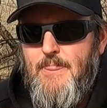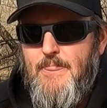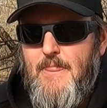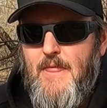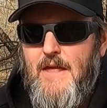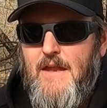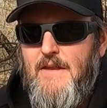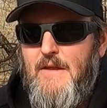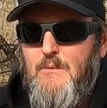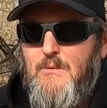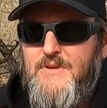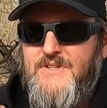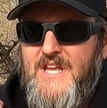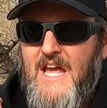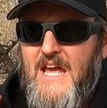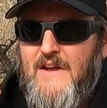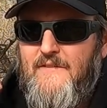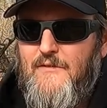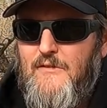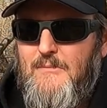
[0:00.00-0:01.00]
that it would
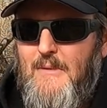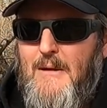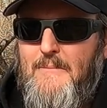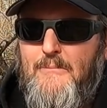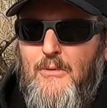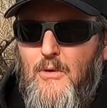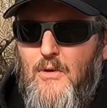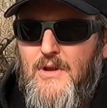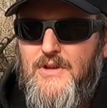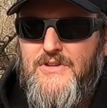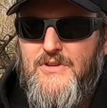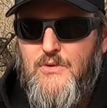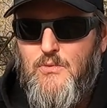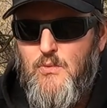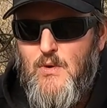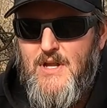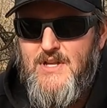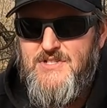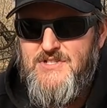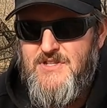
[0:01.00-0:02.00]
take for my bullet to
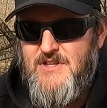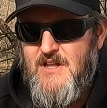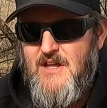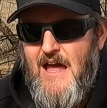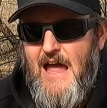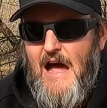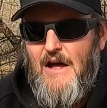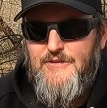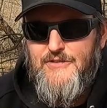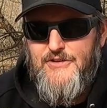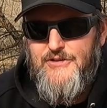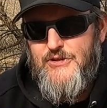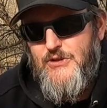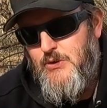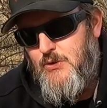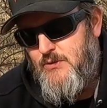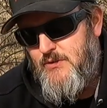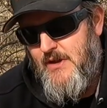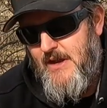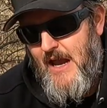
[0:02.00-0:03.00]
reach the
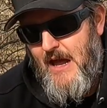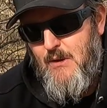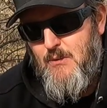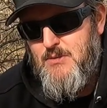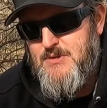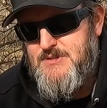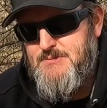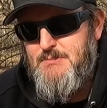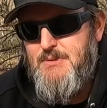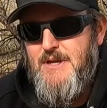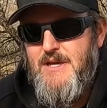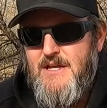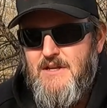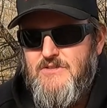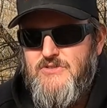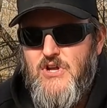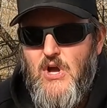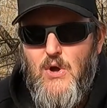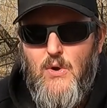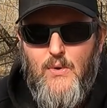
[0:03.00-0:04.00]
altitude that I was
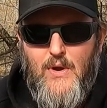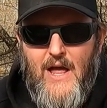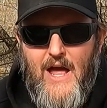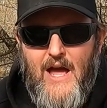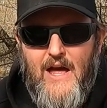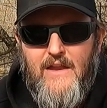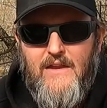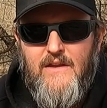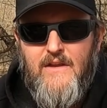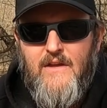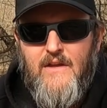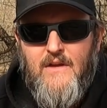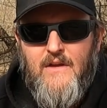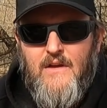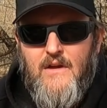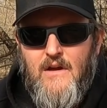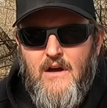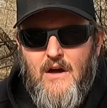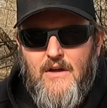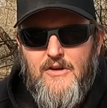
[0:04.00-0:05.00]
being towed at
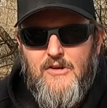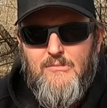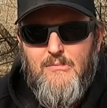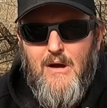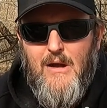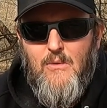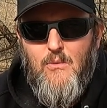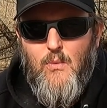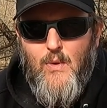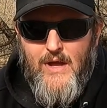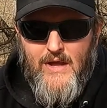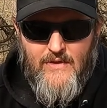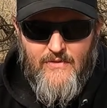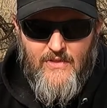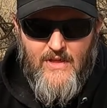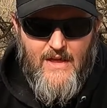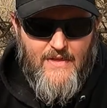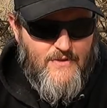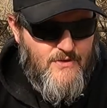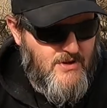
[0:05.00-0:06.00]
under my wing
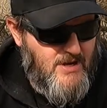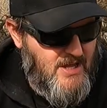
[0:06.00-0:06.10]
the other